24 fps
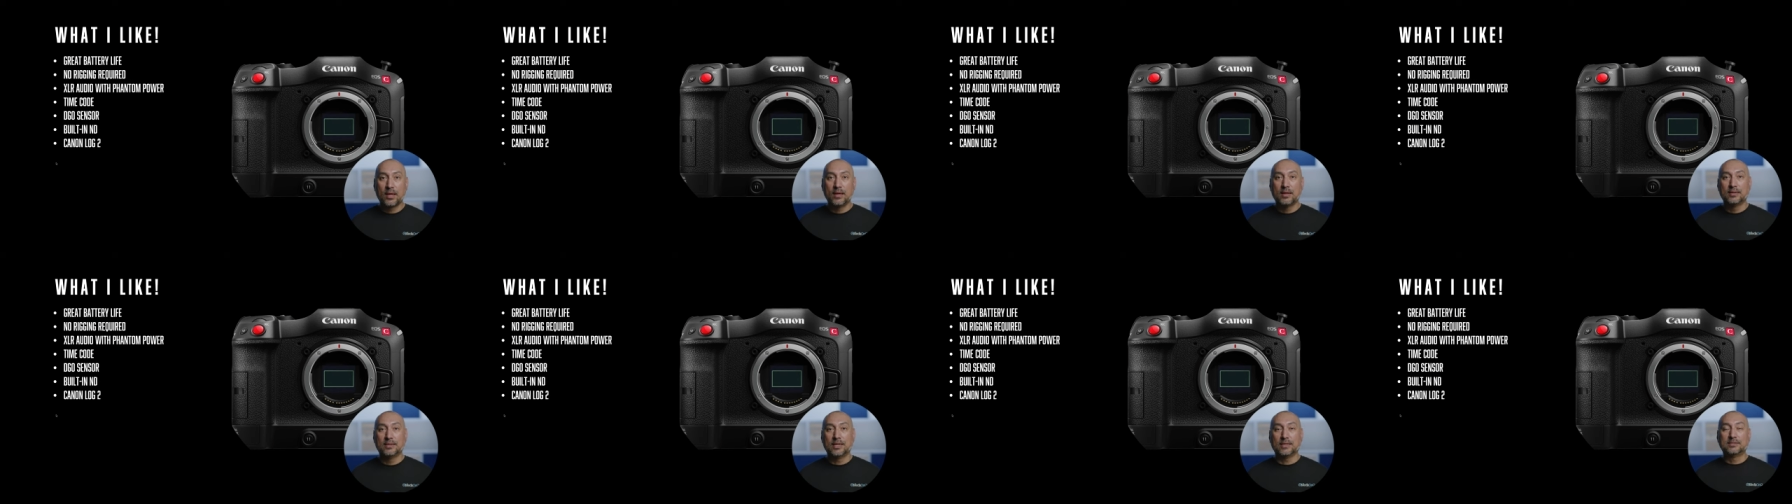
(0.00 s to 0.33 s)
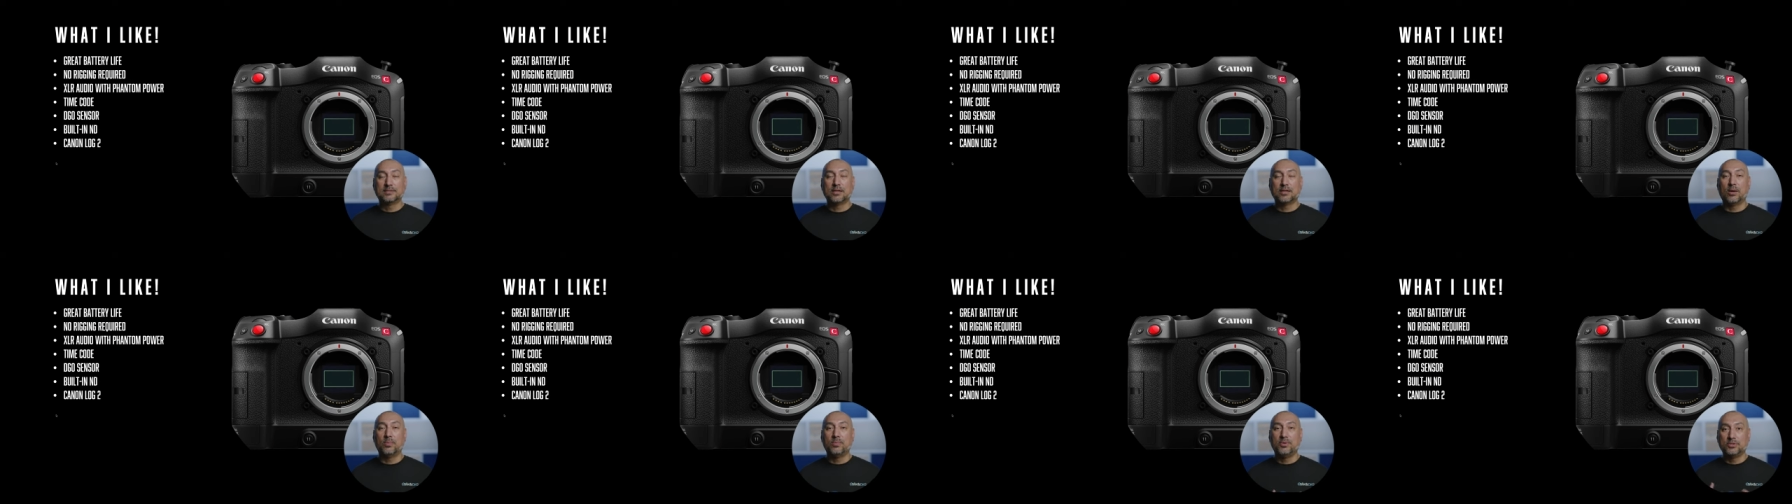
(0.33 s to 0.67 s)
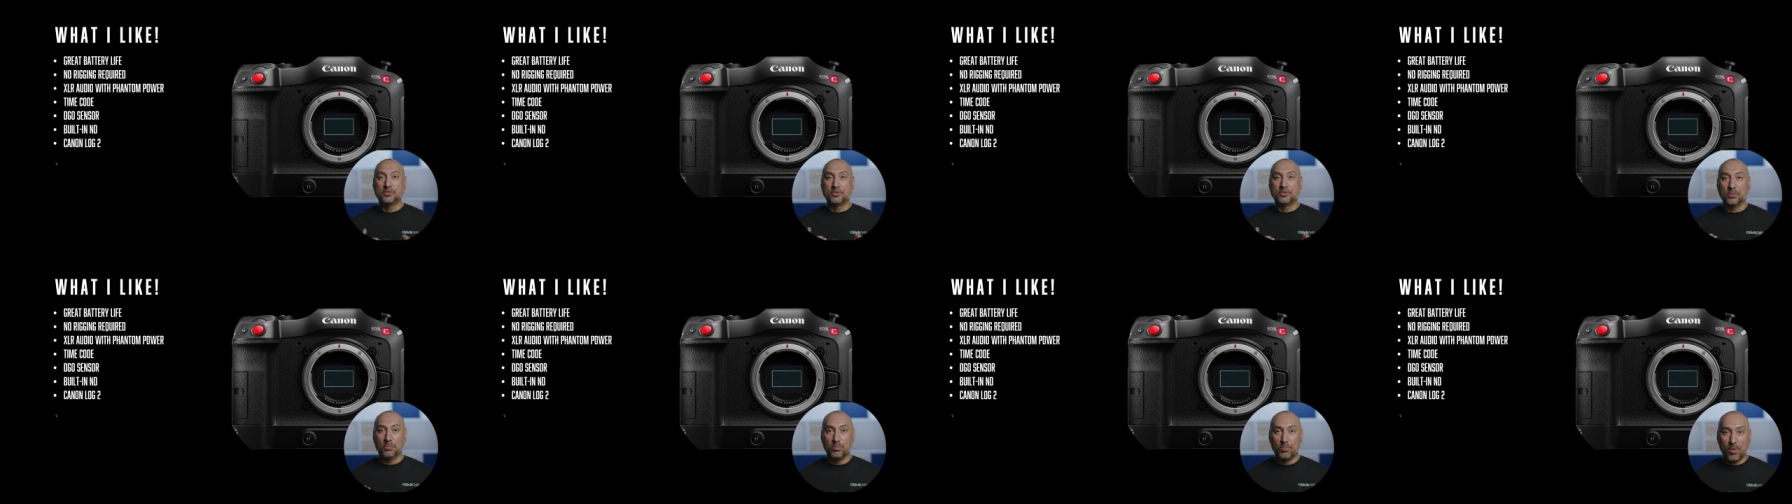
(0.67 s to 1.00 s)
That's how I'm
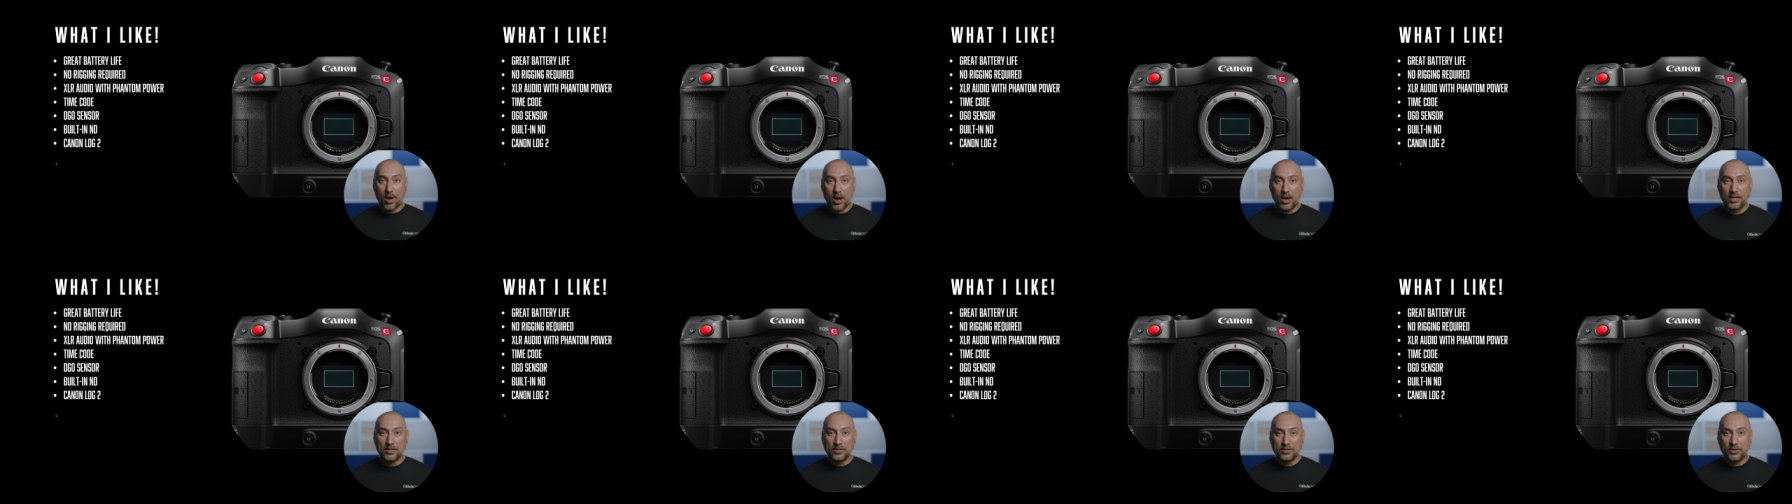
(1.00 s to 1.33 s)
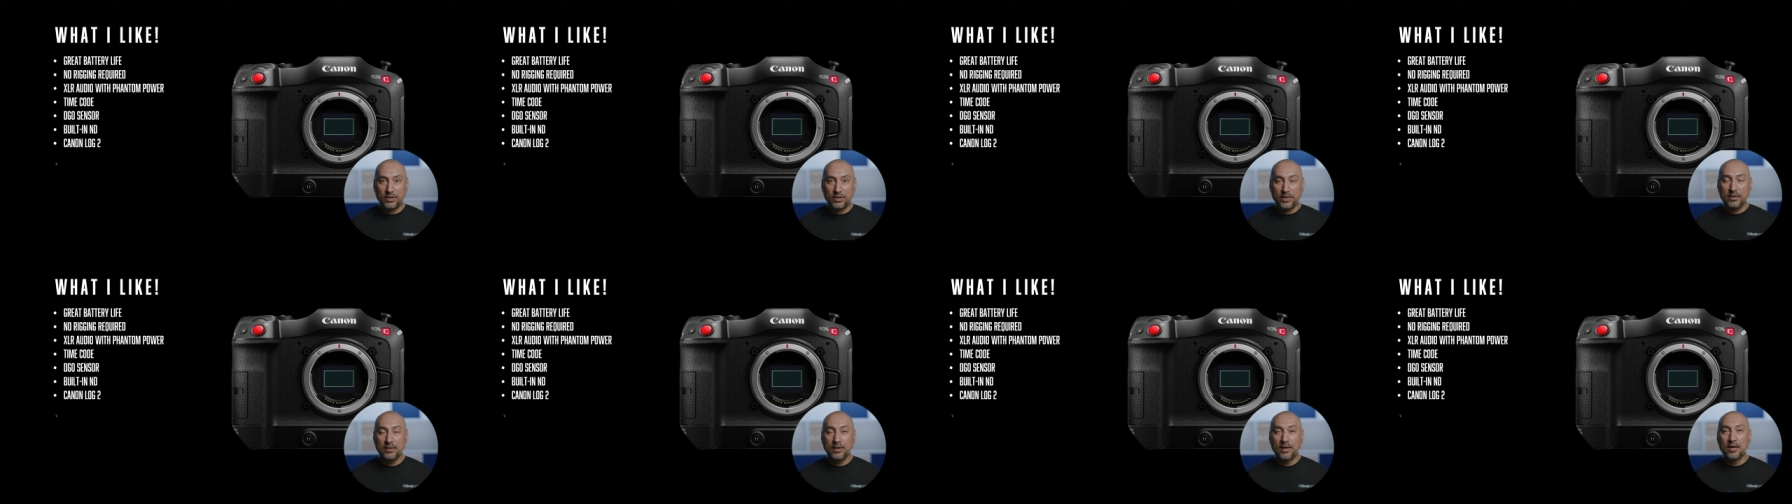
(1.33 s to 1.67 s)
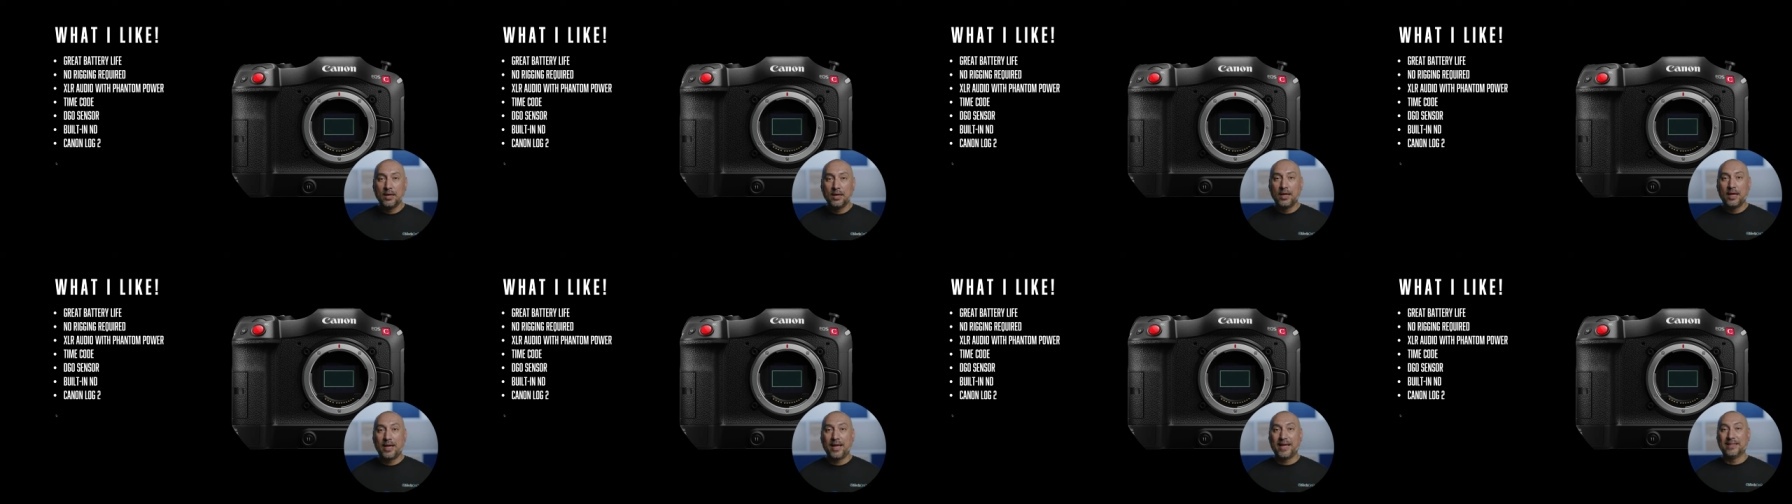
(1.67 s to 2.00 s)
used to monitoring.
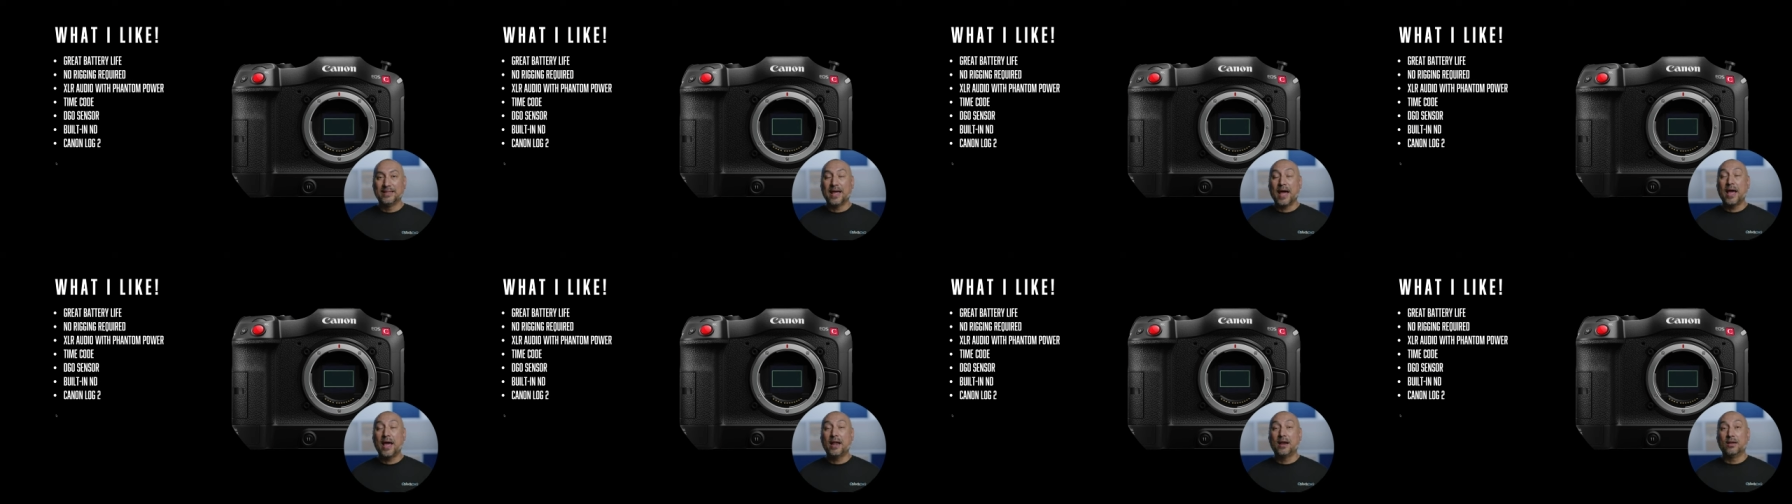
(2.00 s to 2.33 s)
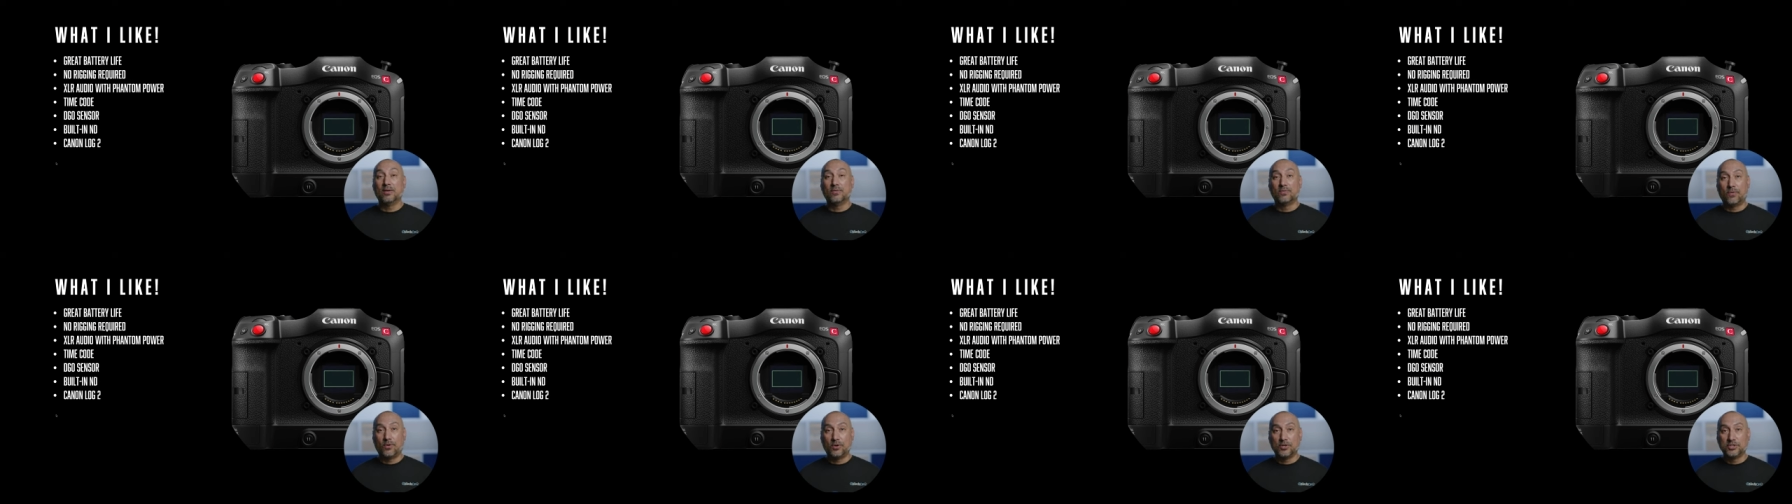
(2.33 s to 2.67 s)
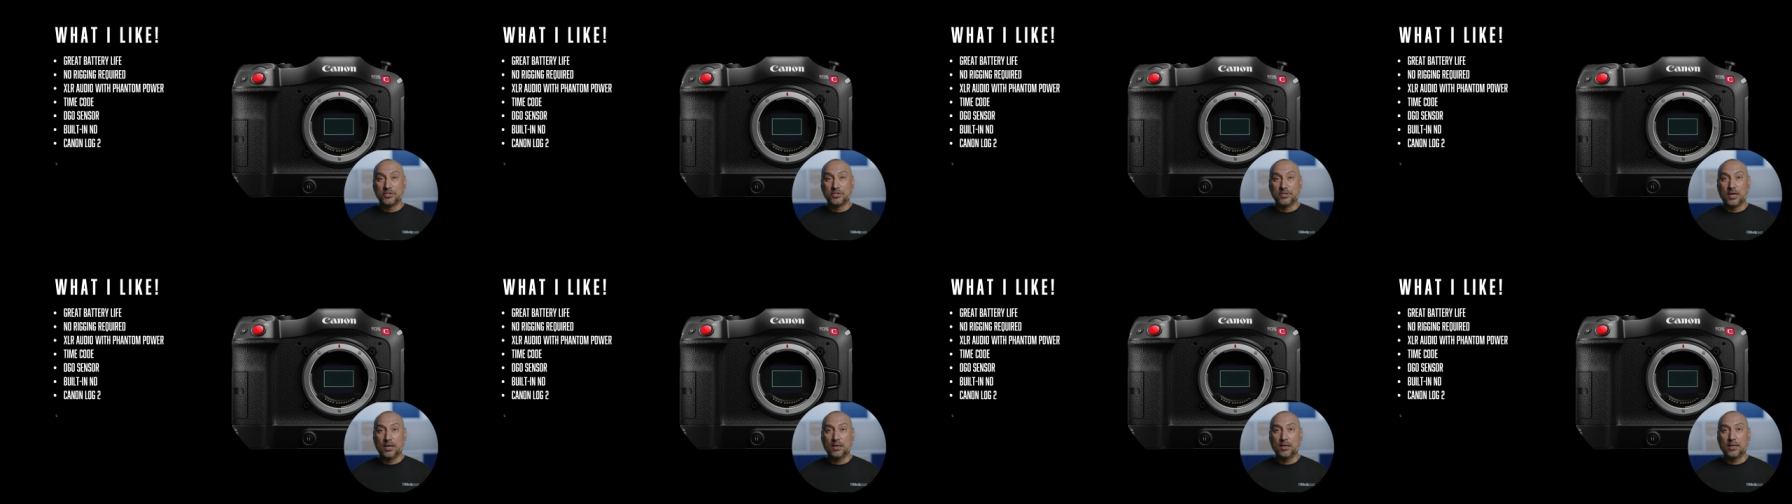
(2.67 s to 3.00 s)
And that,
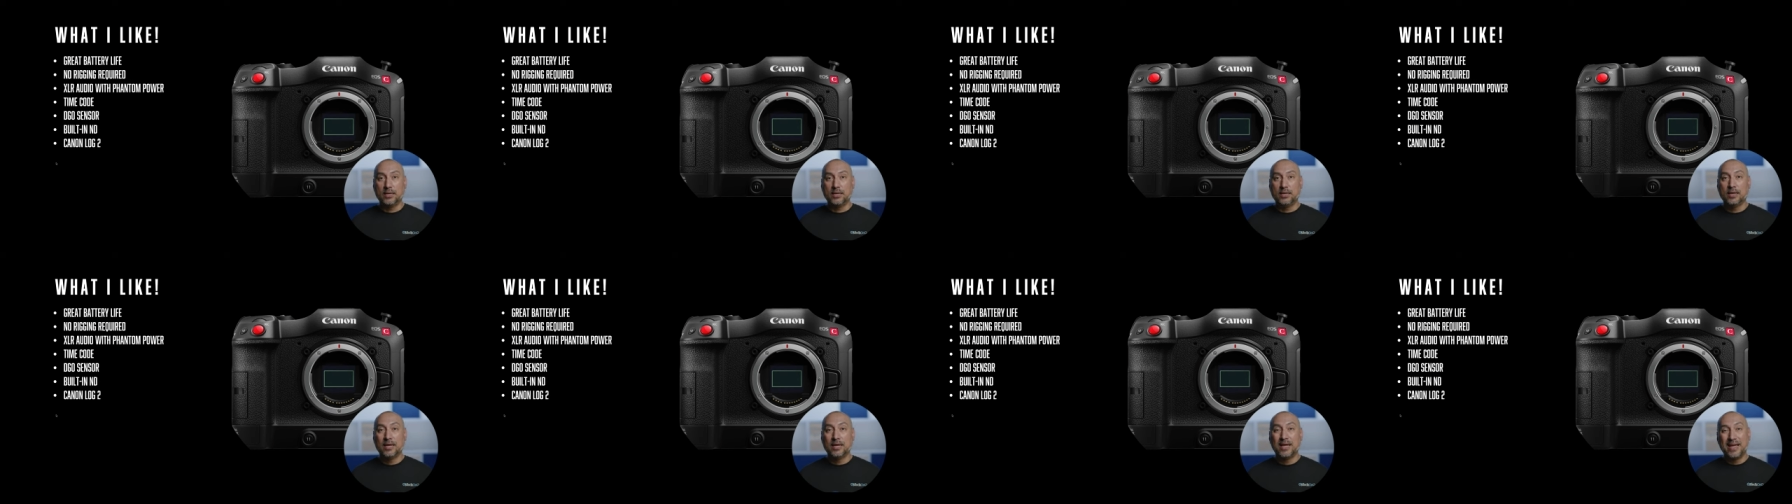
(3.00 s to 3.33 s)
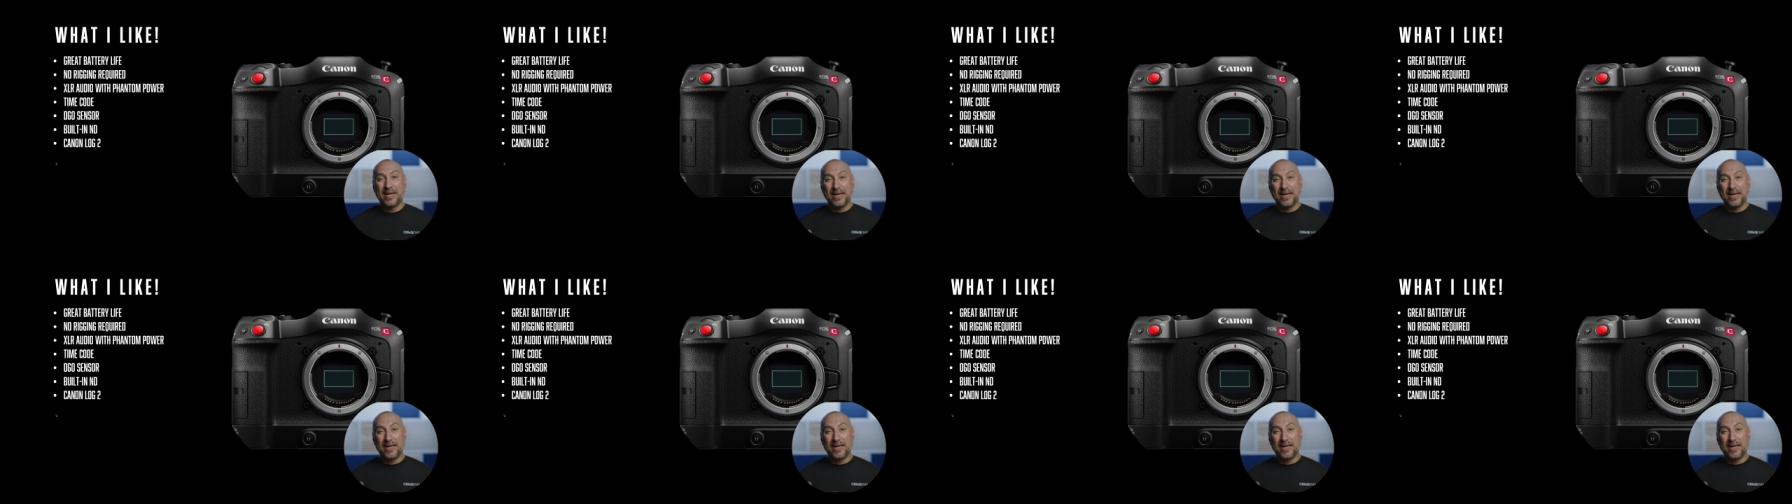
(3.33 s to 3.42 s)
unfortunately,